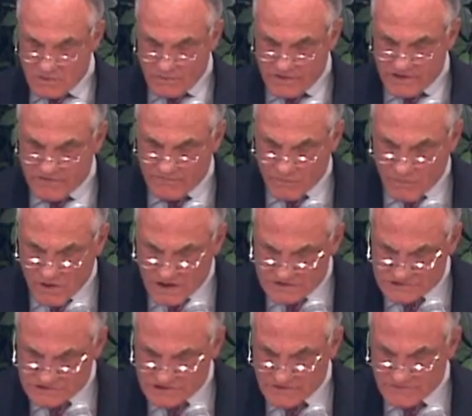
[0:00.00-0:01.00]
we have
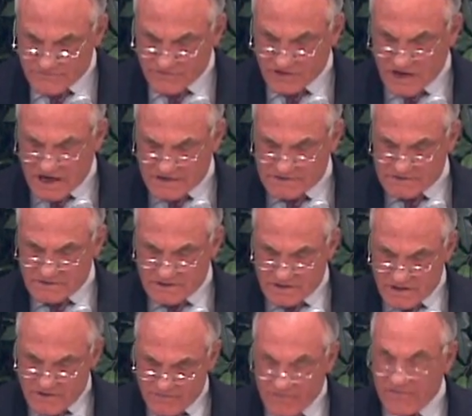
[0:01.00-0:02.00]
watched and
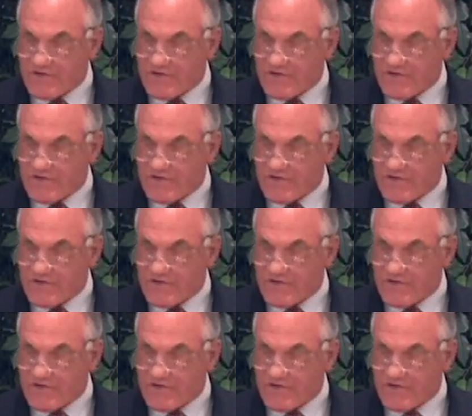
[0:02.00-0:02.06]
forgotten